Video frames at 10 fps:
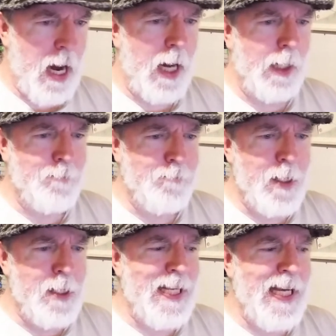Uh,
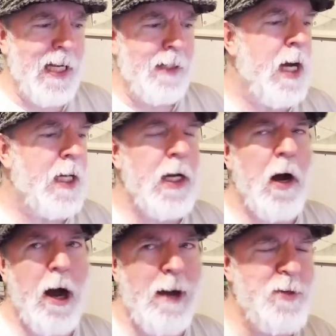the, the
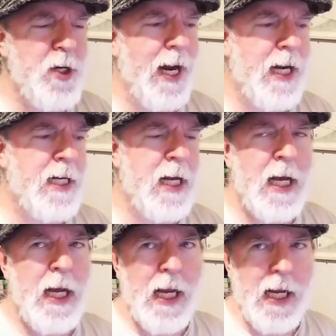object
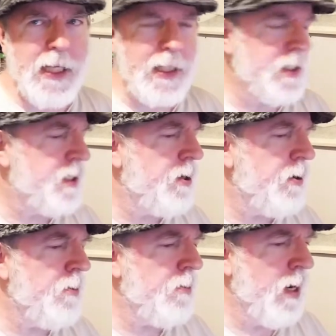is
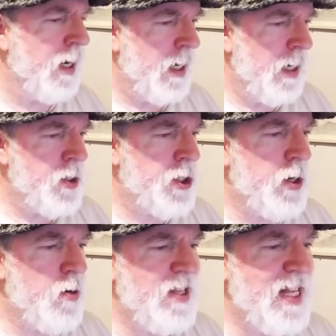to
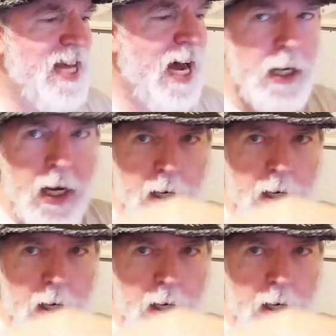show that that